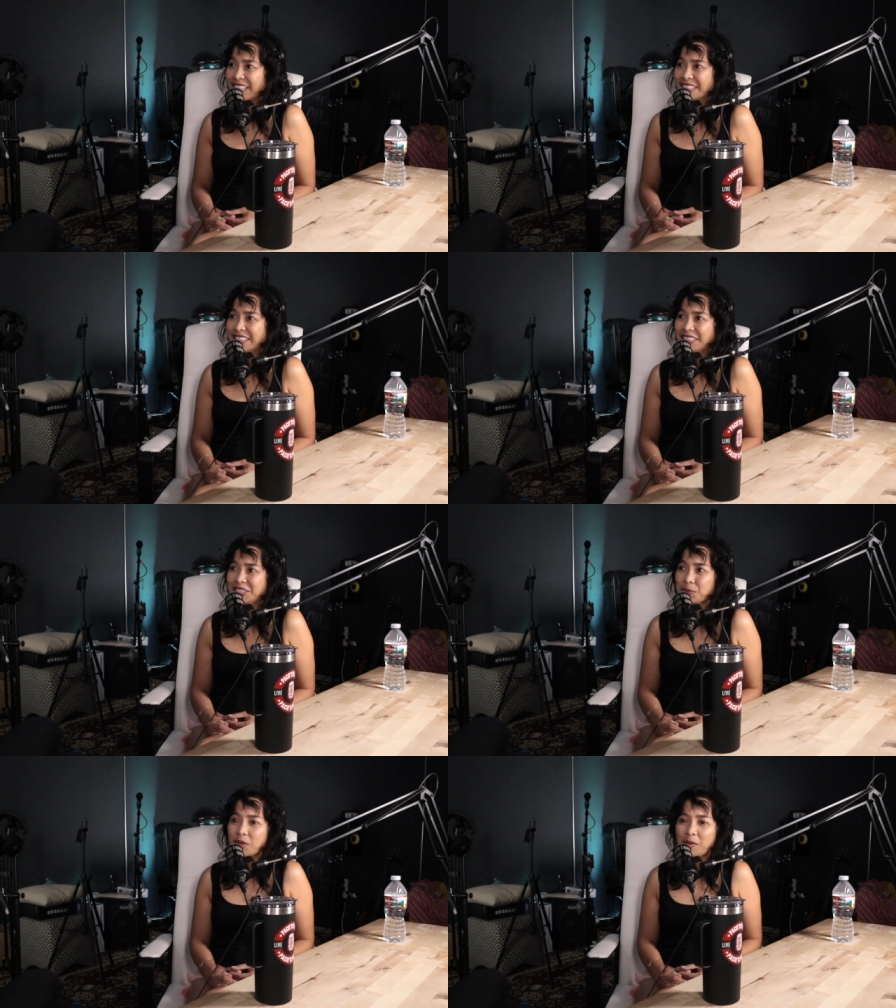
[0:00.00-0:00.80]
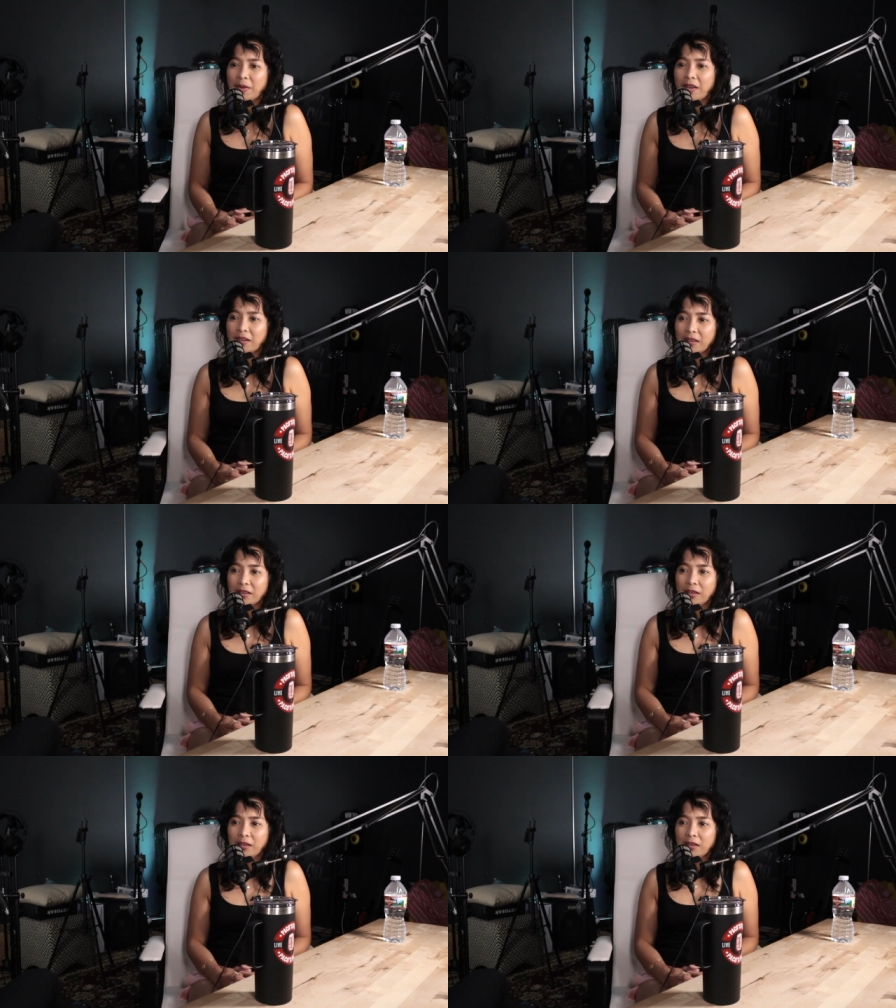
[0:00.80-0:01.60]
Kasi diba
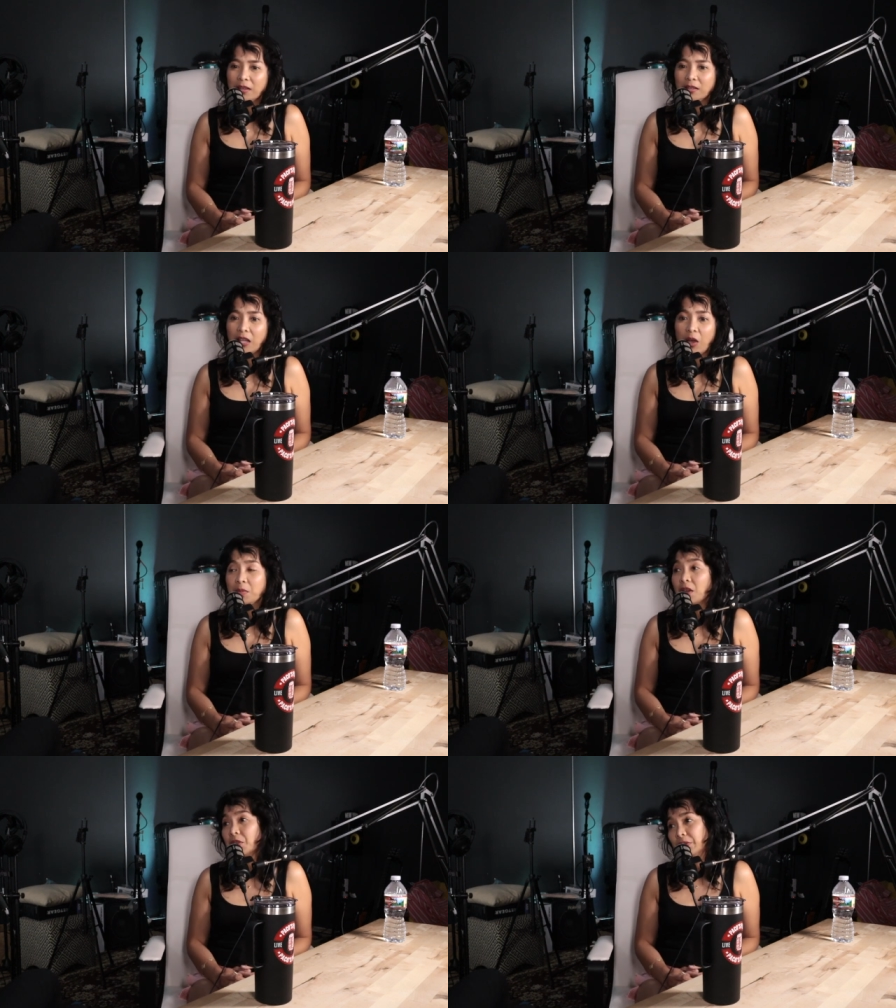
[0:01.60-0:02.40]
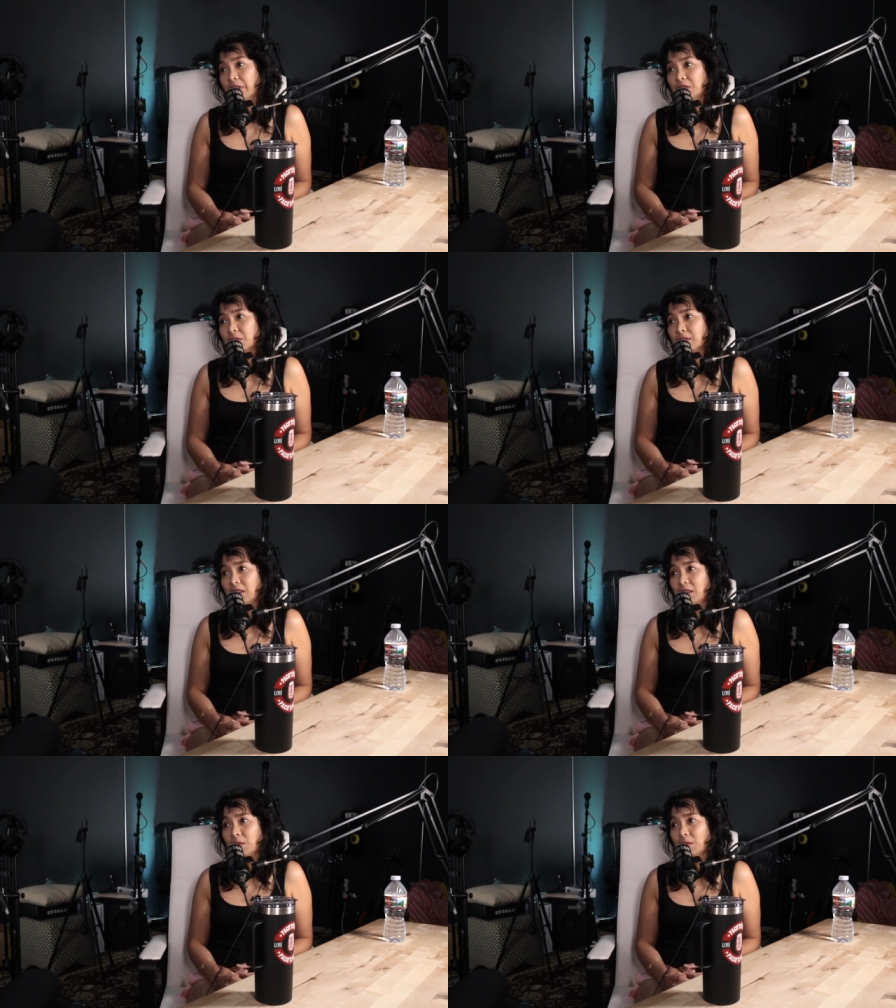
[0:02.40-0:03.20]
parang now I'm not afraid to
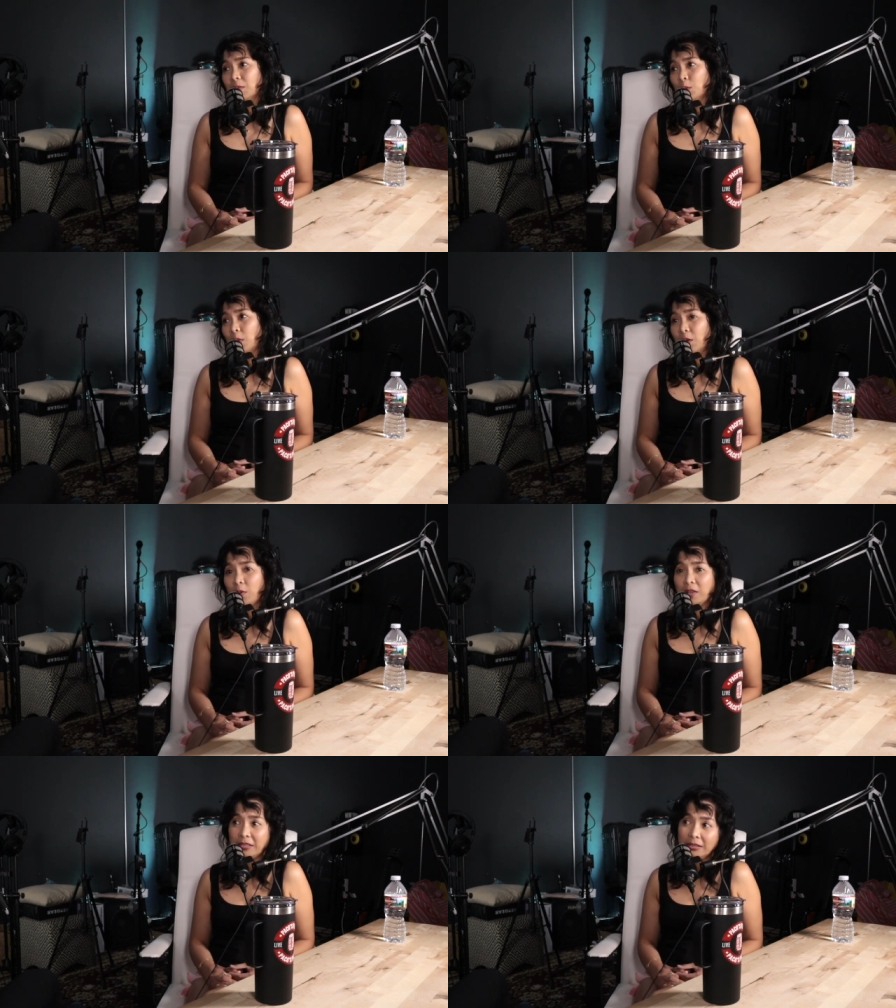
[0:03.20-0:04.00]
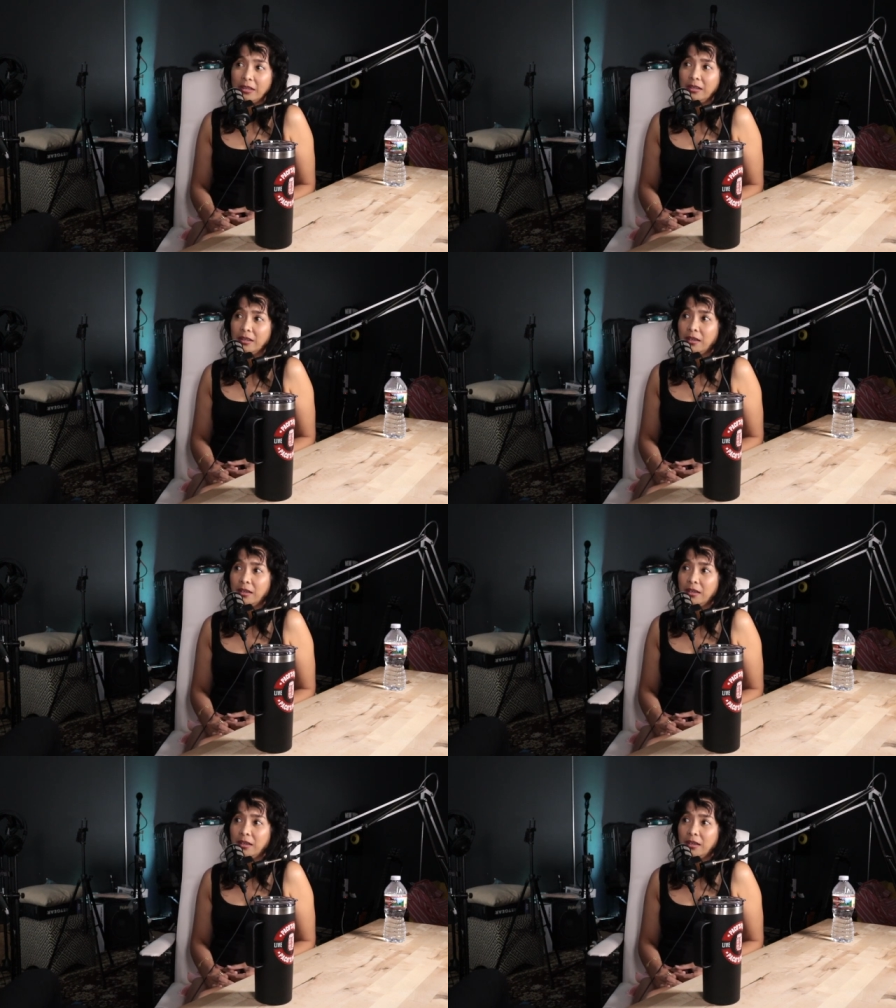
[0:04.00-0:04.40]
say what I want to say.